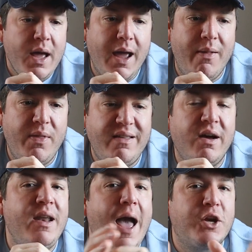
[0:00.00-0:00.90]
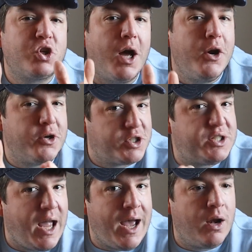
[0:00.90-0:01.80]
And they didn't actually
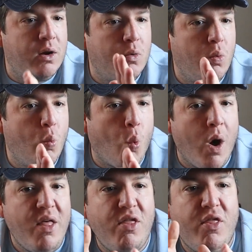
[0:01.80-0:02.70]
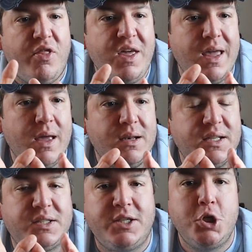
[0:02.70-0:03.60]
understand what the
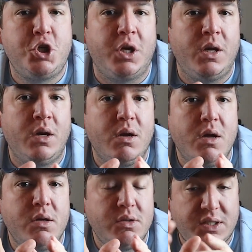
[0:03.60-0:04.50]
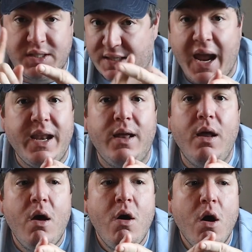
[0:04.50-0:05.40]
decision
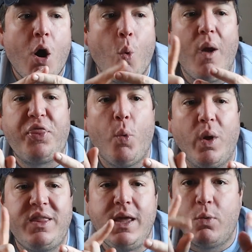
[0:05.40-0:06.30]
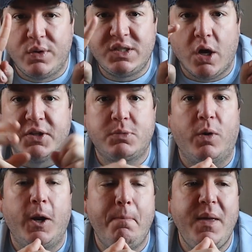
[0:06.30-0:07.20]
stated or what what the results
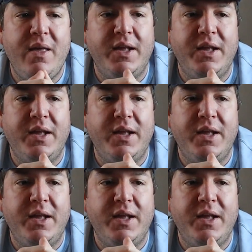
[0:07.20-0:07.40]
were going to be.